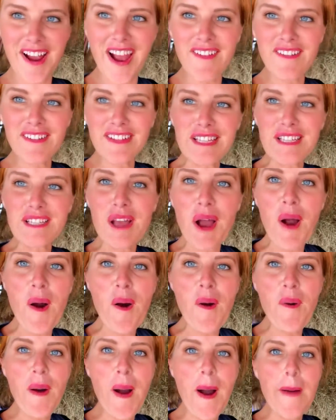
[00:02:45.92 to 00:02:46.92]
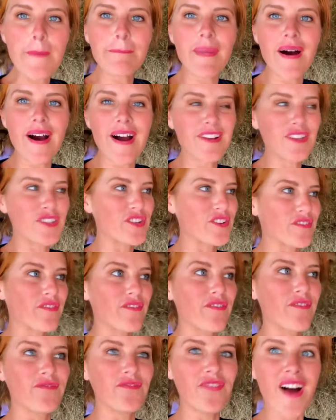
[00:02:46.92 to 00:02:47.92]
having so much
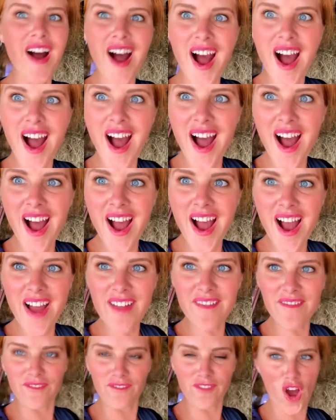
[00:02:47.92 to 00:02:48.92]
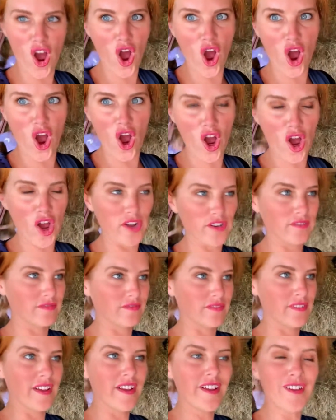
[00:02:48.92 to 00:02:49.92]
fun. Fun.
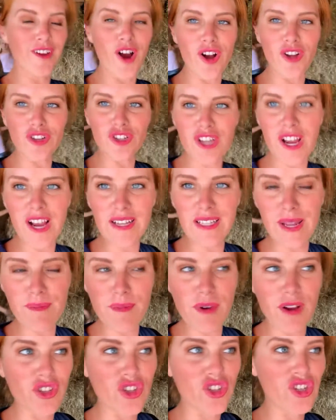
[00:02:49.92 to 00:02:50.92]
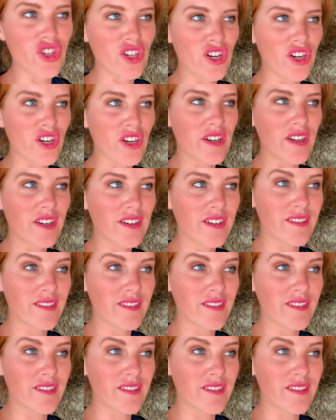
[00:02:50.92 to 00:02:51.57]
All jacked up on sugar.